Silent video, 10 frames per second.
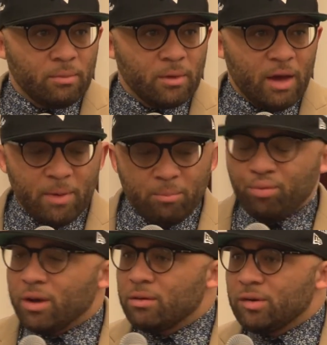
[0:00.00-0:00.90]
I met
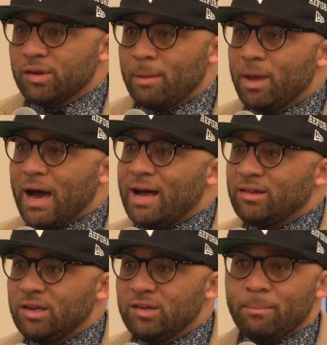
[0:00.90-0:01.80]
brothers, I met
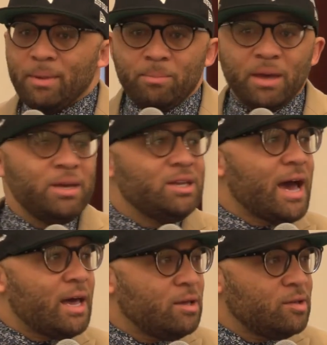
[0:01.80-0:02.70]
aunties, I met baby
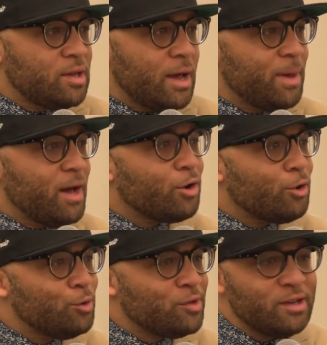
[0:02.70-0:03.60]
daddies, I met
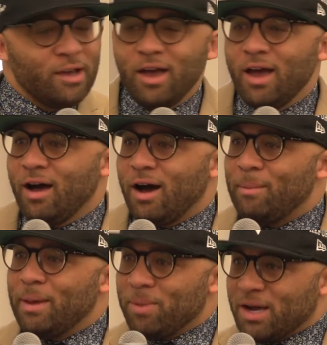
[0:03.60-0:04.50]
uncles, I
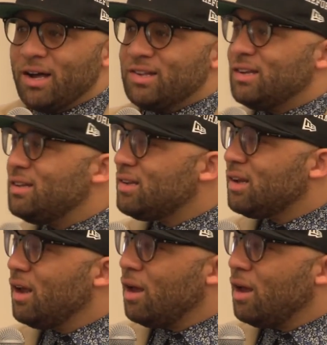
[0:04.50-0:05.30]
met cousins,